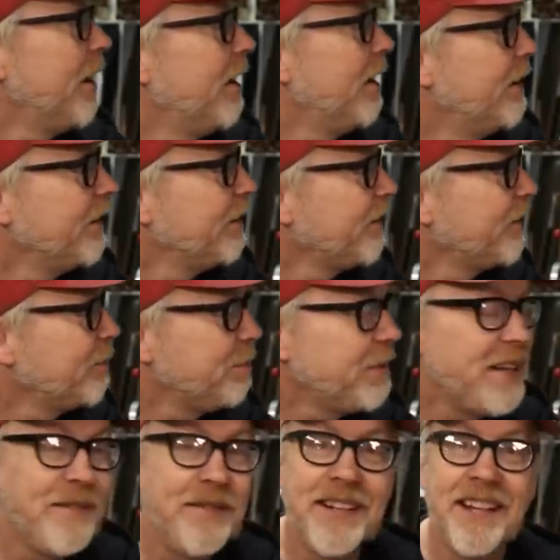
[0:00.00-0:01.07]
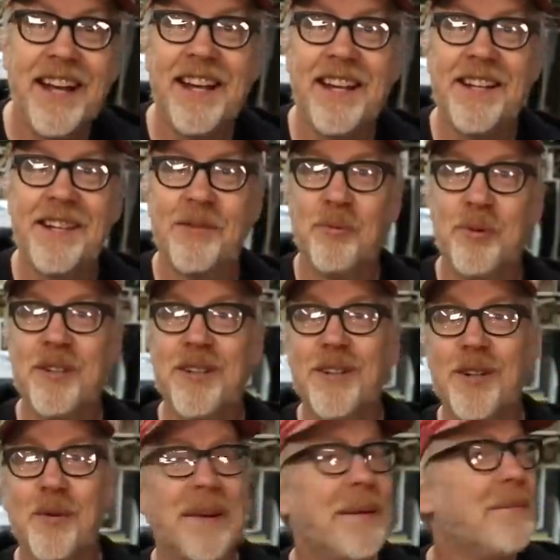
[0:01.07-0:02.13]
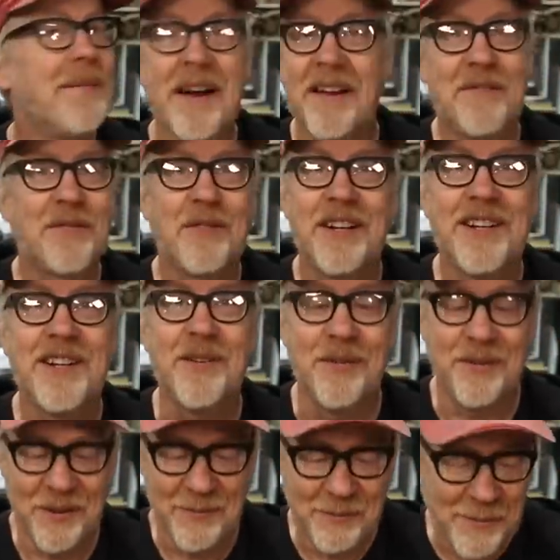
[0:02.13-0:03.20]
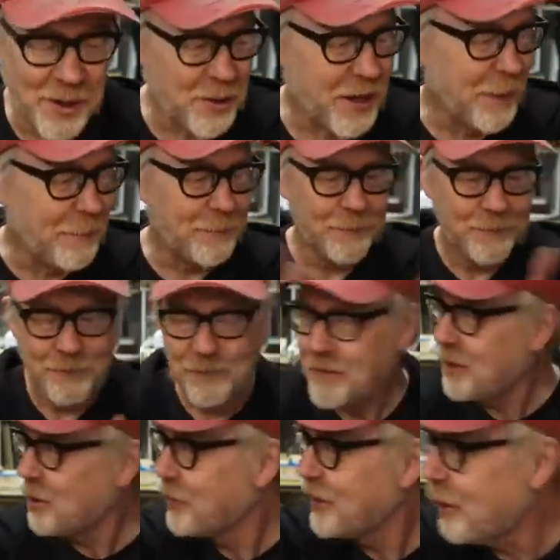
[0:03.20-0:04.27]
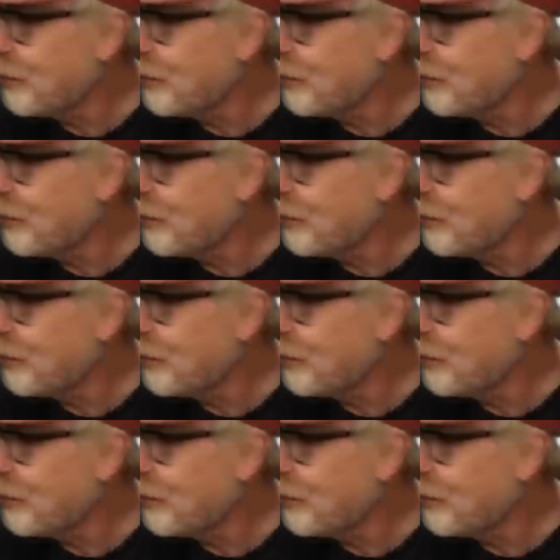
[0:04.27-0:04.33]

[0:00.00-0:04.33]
uh, some PVA wood glue, and I'm not afraid to use them. Okay, here we